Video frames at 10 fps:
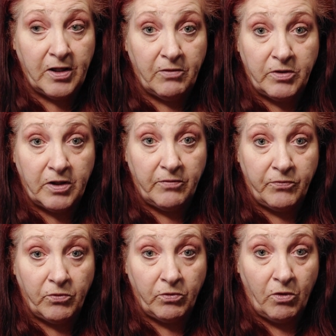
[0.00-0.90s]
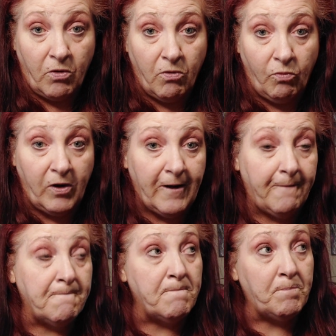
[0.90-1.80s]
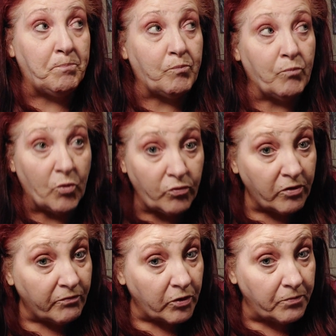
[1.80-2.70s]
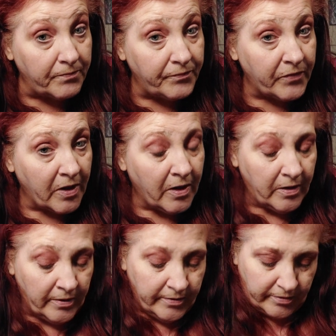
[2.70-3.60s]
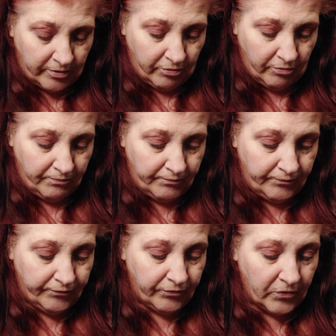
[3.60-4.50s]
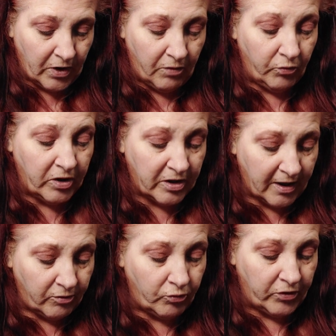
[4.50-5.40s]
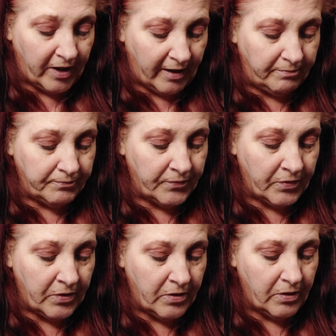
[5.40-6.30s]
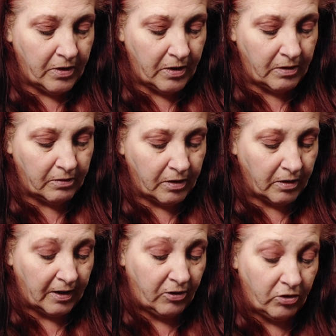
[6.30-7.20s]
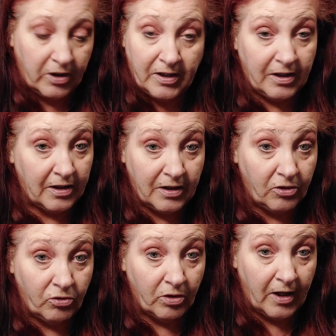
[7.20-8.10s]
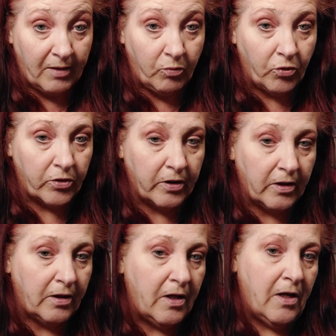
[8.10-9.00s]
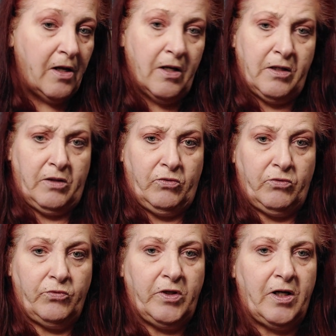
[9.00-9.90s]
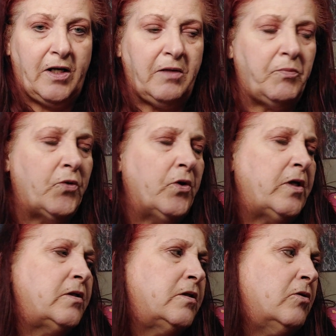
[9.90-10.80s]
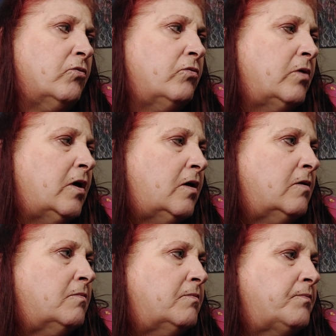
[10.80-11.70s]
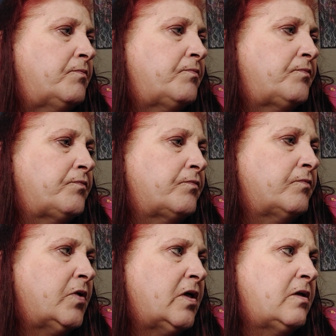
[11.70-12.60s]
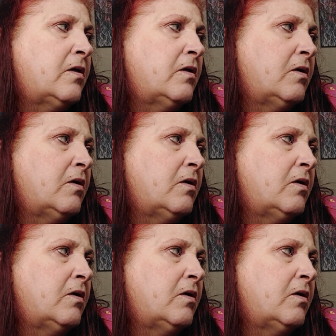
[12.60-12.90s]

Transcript: and everything for a whole week, both of you. So, rescheduled that because I couldn't get in to do lab work and, you know, it's really not even point. So, um, but